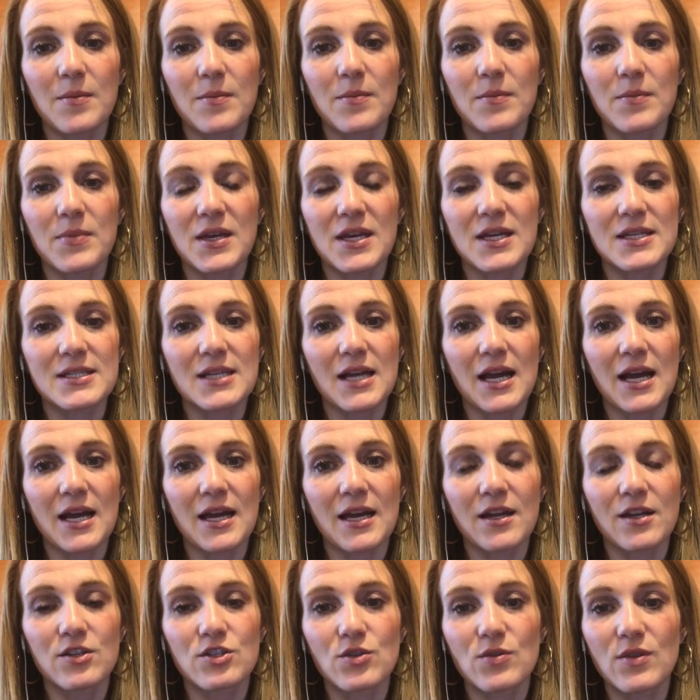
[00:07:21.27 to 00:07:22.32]
because
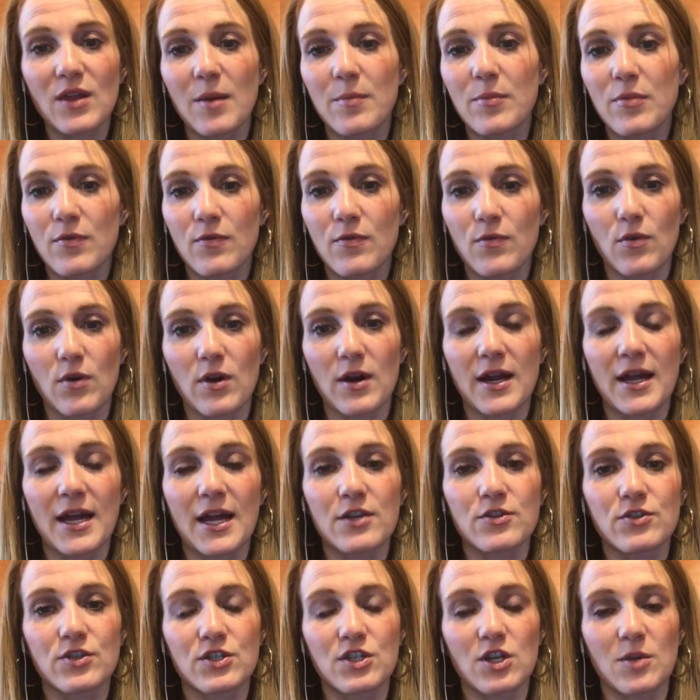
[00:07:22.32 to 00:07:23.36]
I do that before I
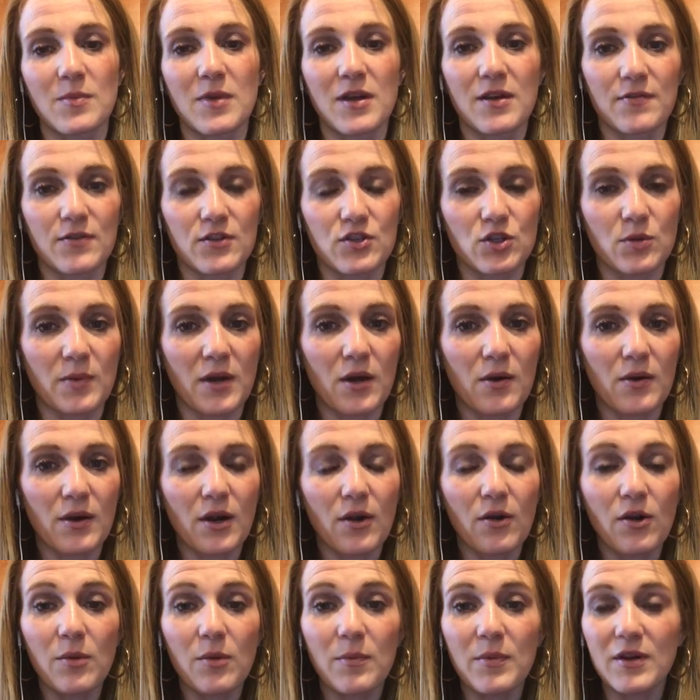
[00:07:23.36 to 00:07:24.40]
actually start my official power
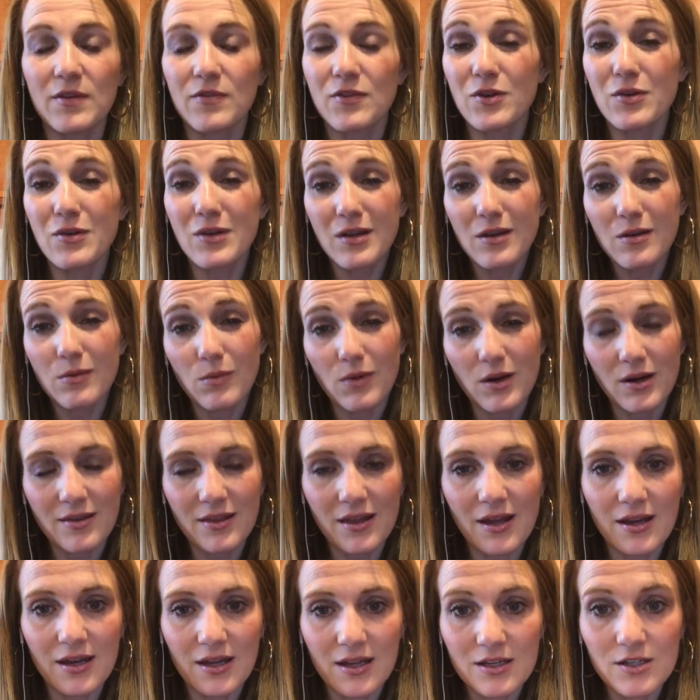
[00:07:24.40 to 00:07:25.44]
hour. But if you need to work
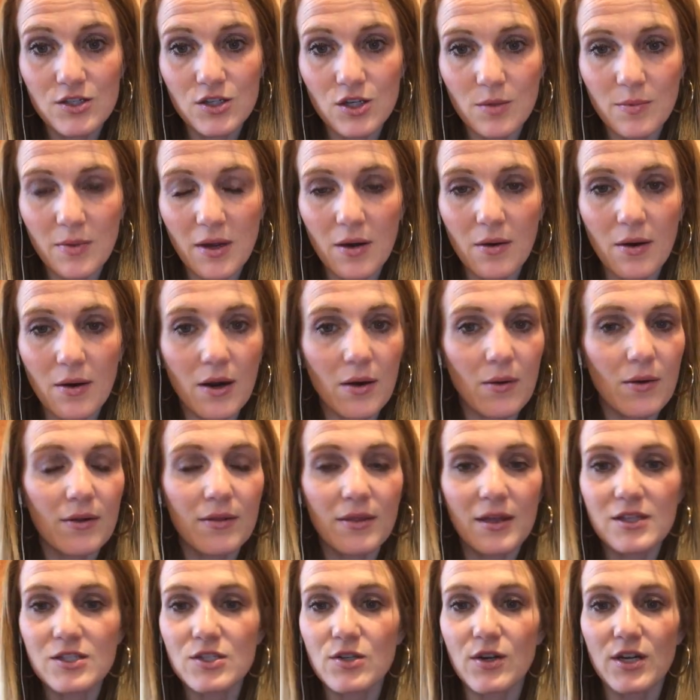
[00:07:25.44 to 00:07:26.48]
that into your power hour,
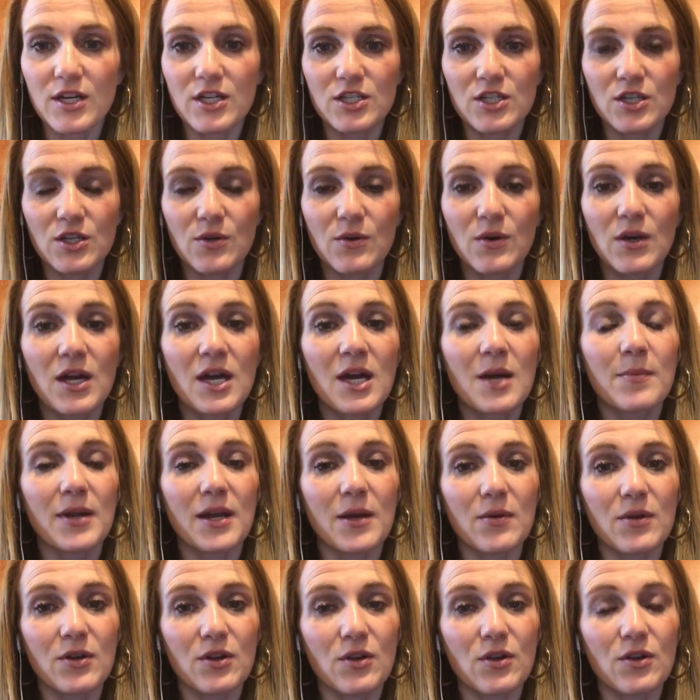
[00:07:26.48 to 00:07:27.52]
that's great too. But I
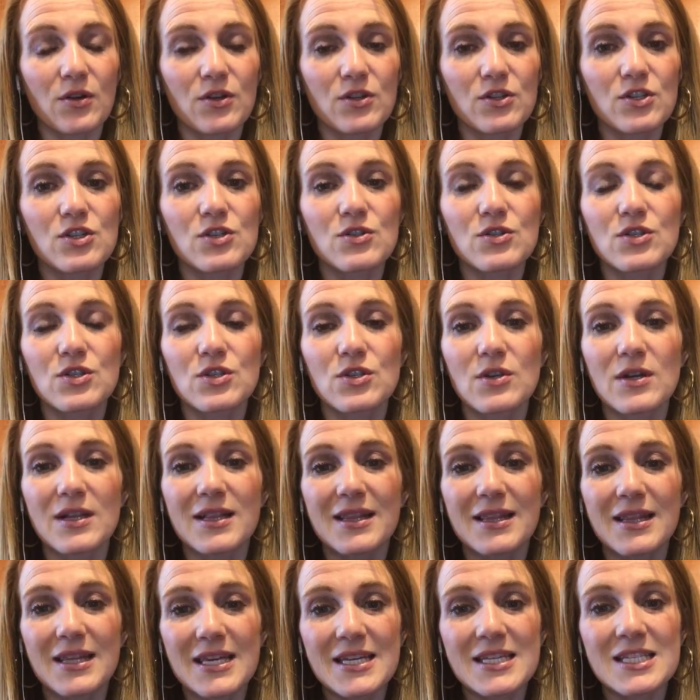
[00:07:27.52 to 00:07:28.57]
would encourage you to
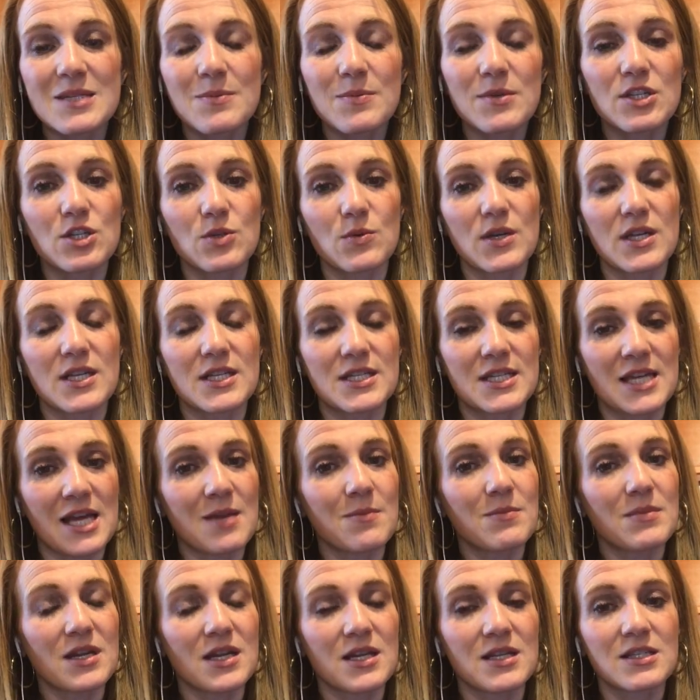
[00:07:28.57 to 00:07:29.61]
at least be doing 10
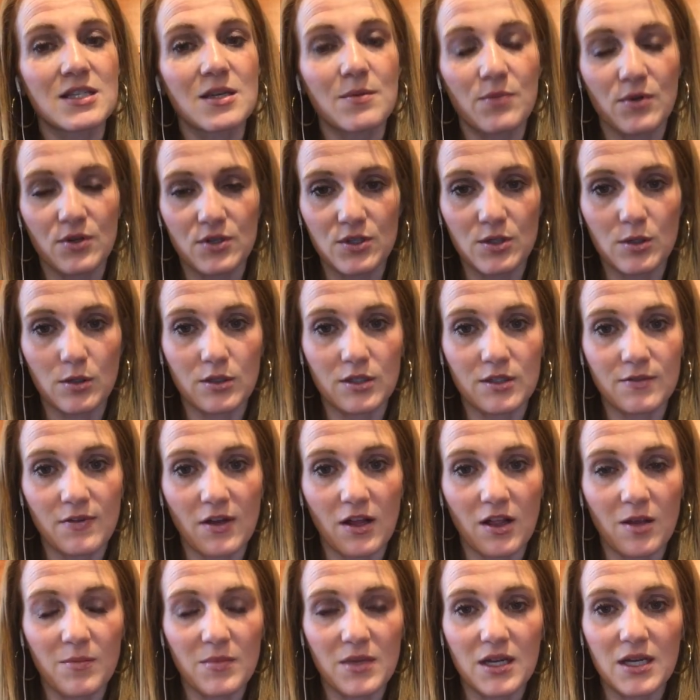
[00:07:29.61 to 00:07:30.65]
minutes of personal
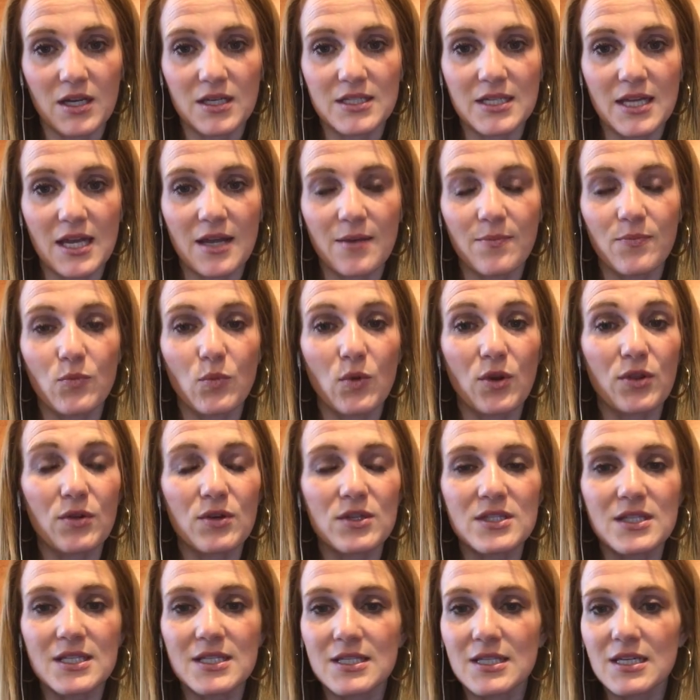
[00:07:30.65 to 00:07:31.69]
development a day, whether
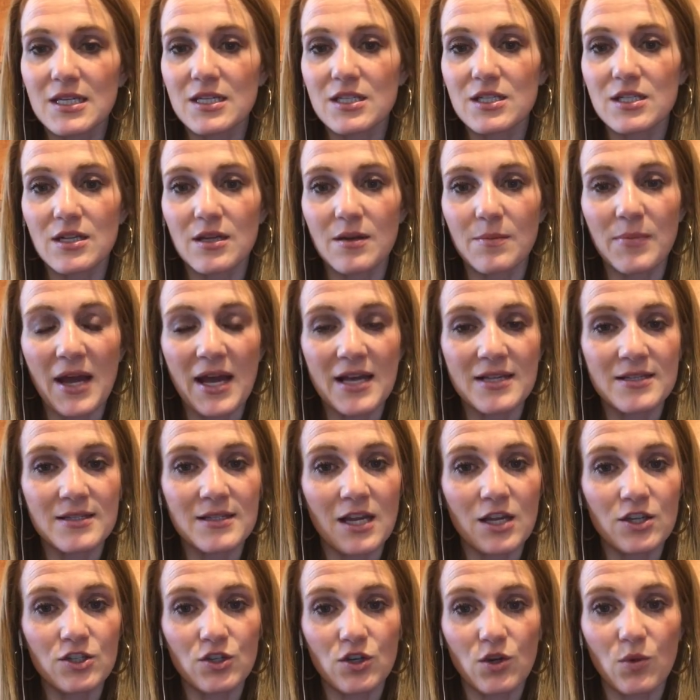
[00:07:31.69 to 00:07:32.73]
it's listening to past
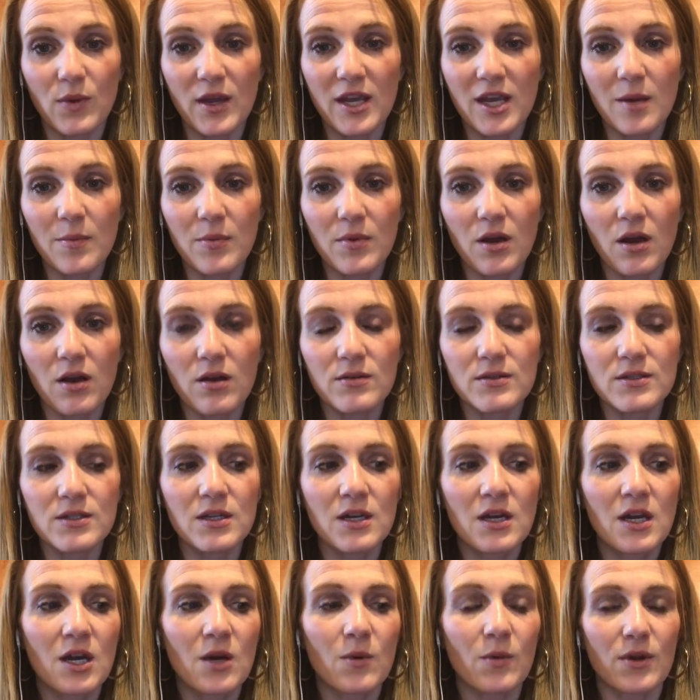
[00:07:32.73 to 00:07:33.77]
national wake-up calls,
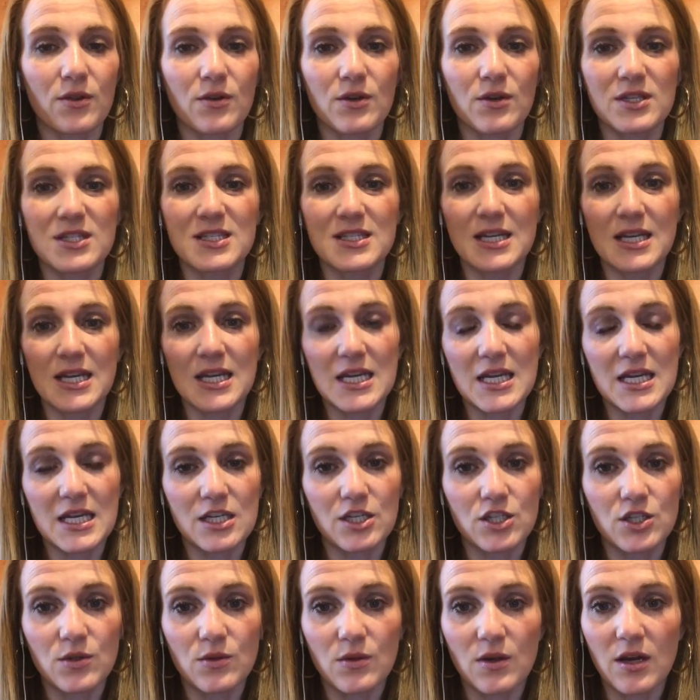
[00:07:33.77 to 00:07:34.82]
whether it's digging
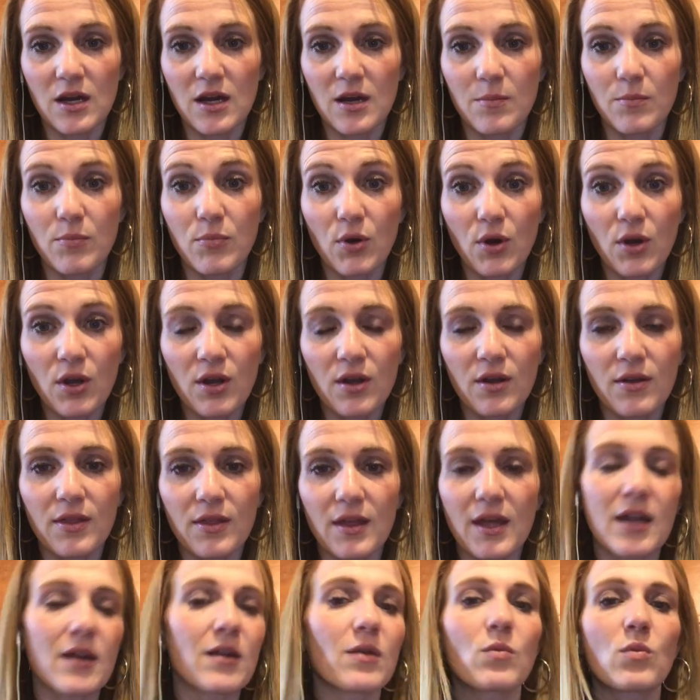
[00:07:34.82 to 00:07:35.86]
into a book
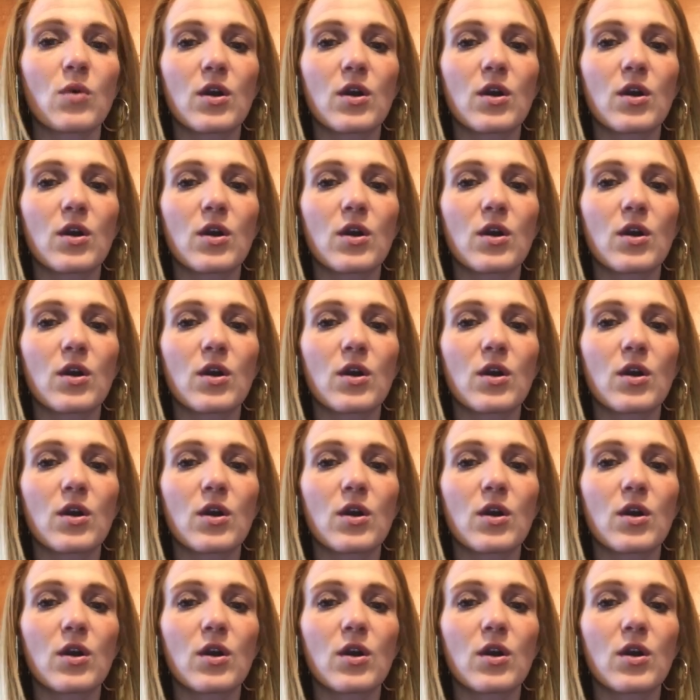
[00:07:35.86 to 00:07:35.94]
that